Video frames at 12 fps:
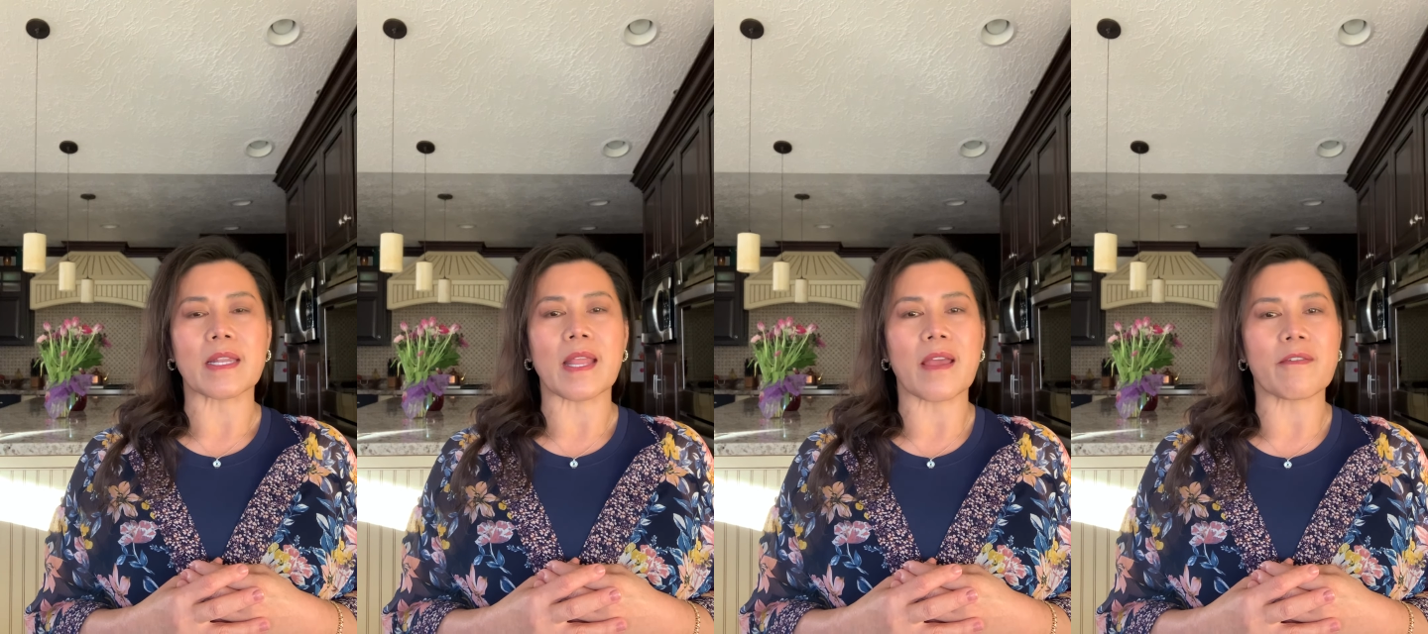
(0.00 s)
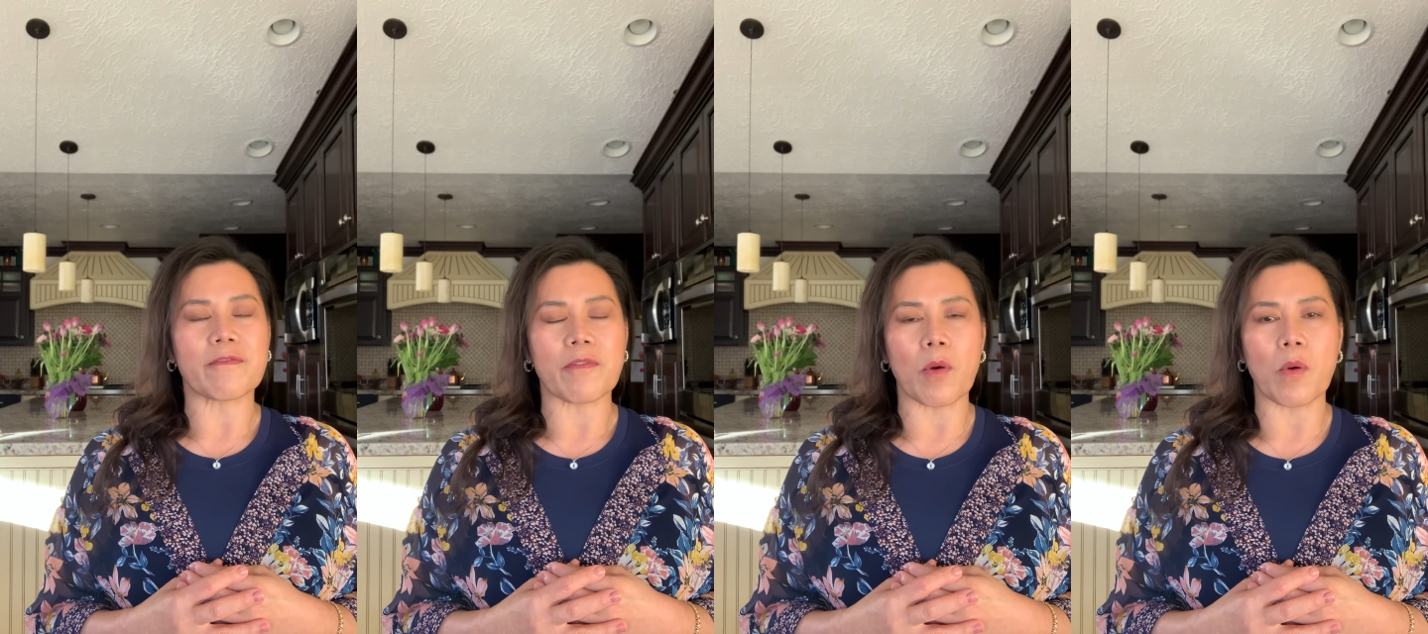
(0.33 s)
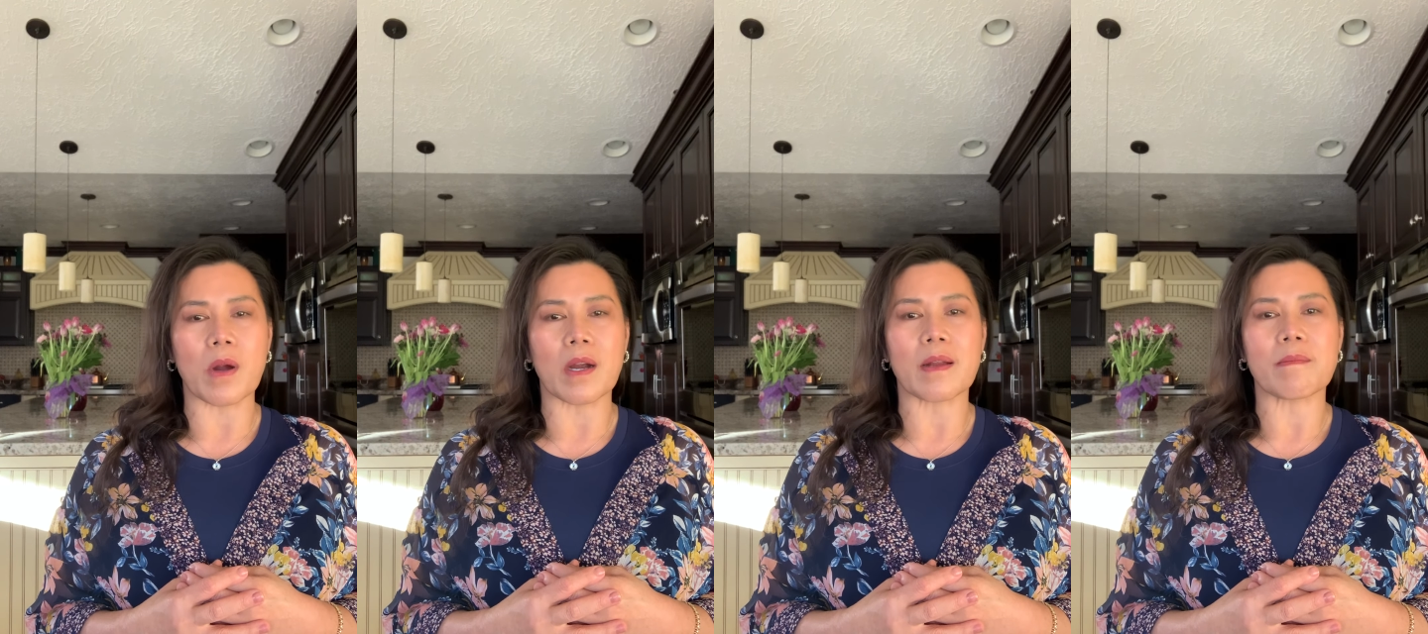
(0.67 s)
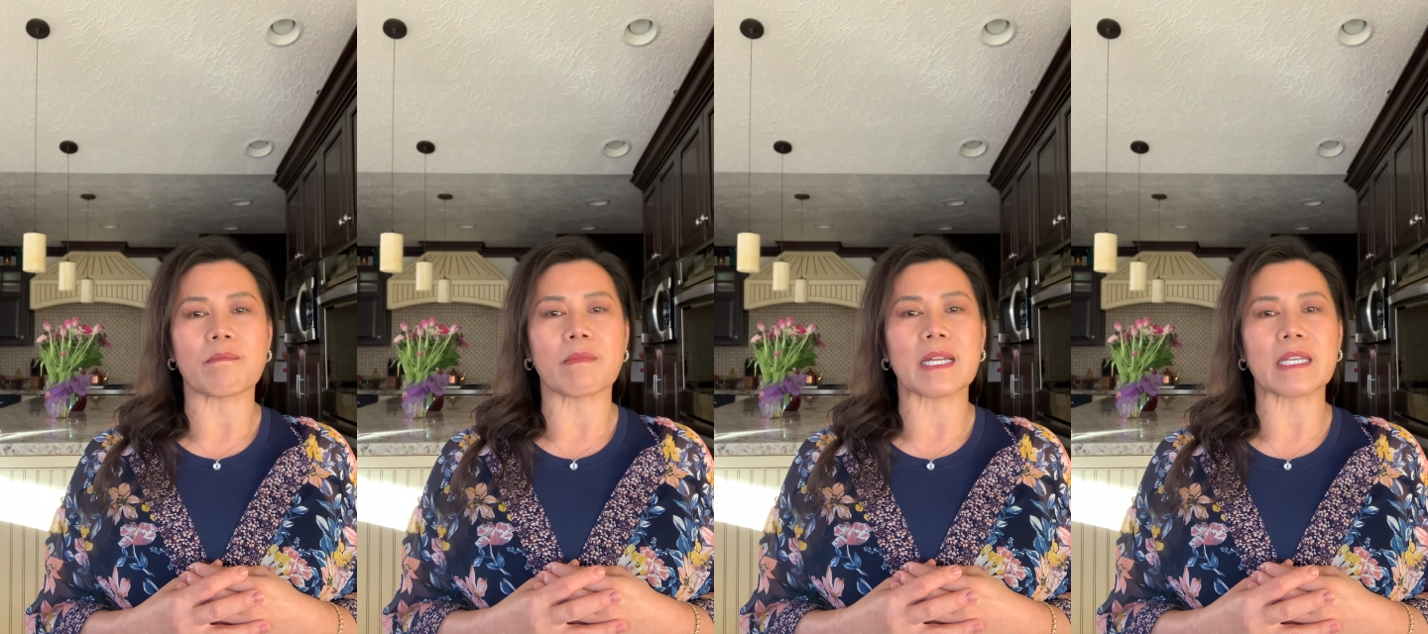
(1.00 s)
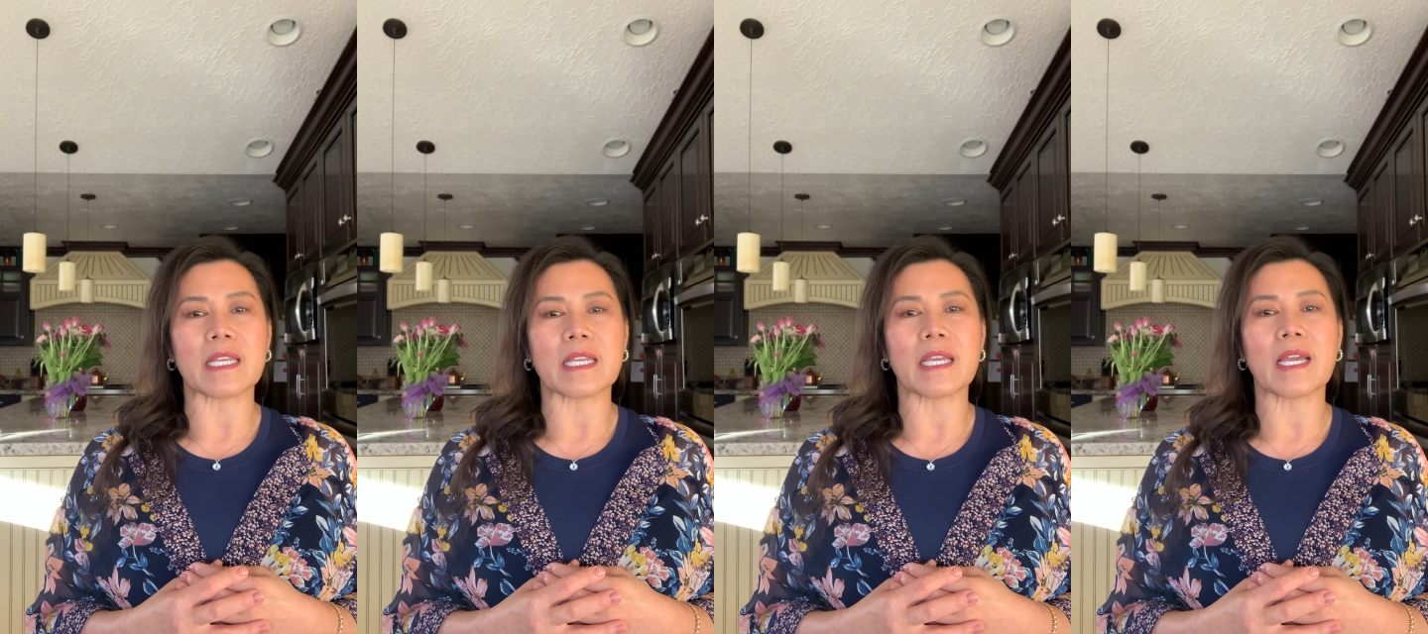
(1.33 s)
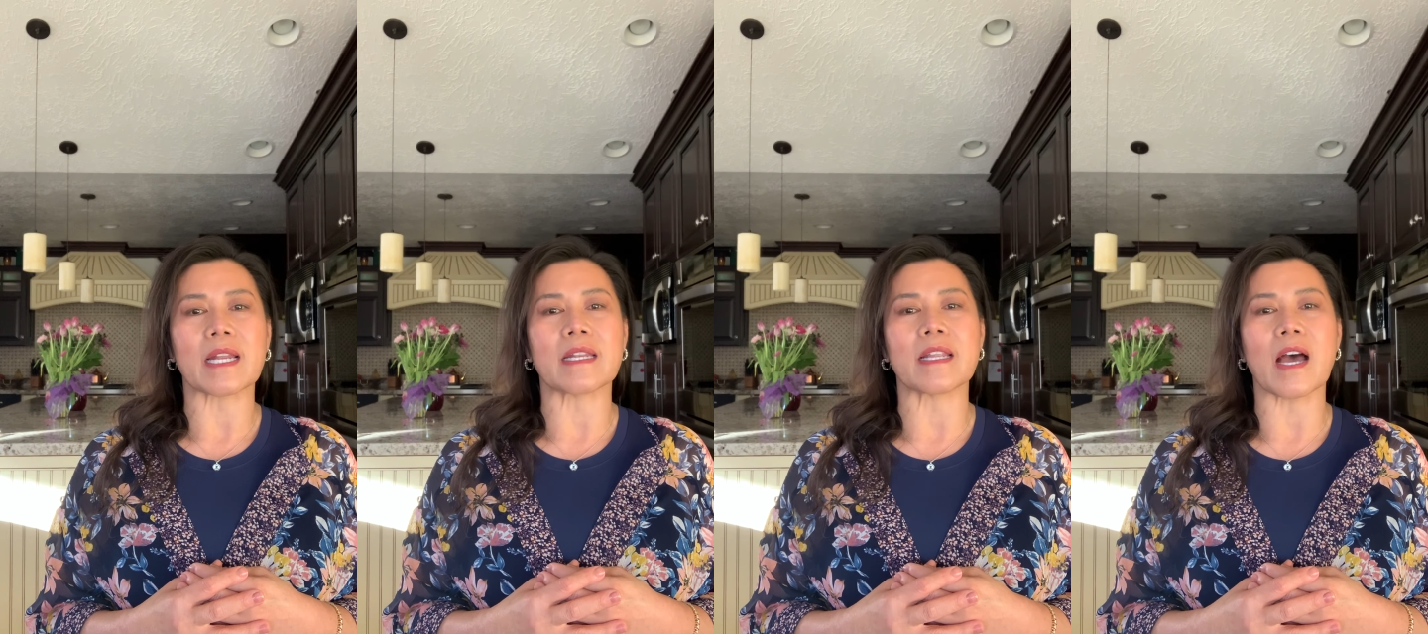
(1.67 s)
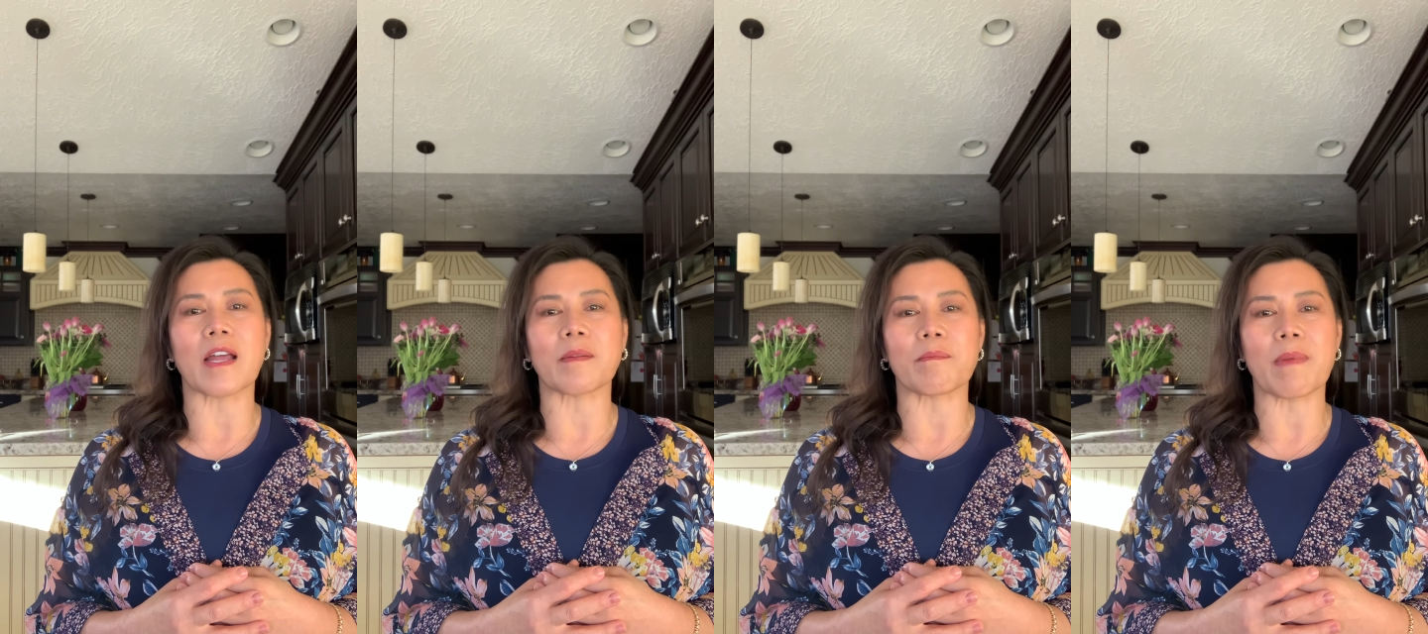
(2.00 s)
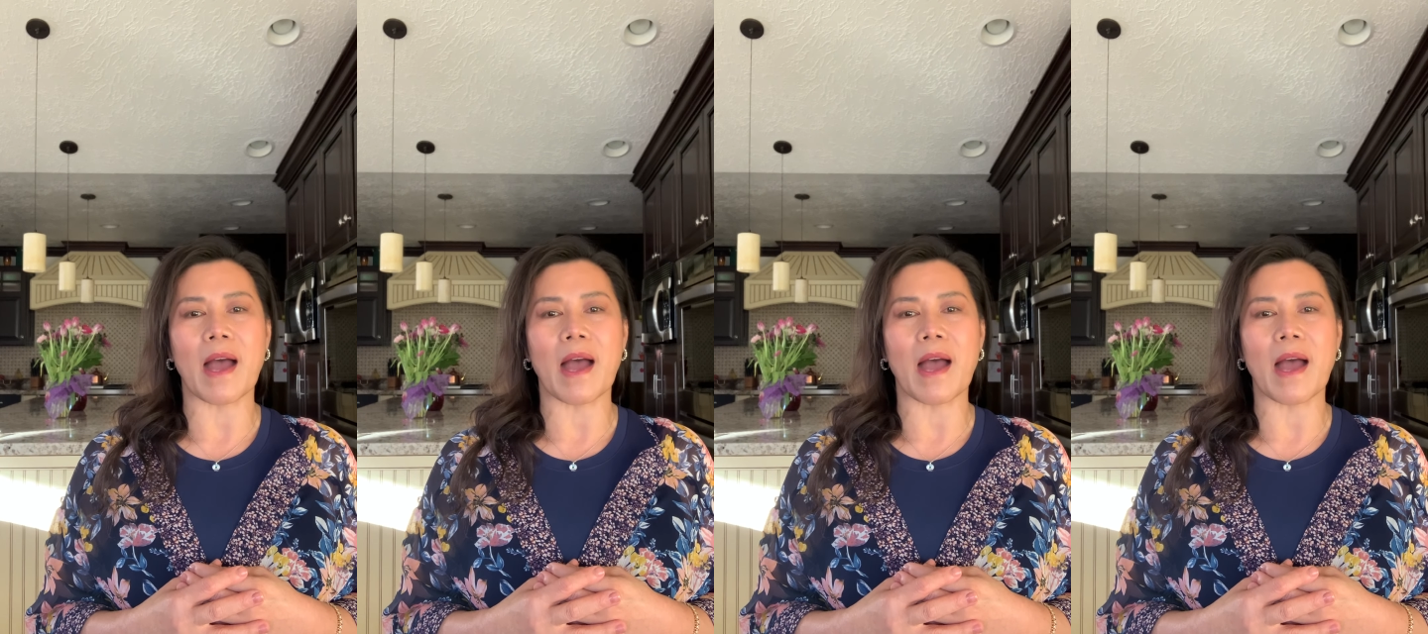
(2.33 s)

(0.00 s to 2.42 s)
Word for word: Therefore, money cannot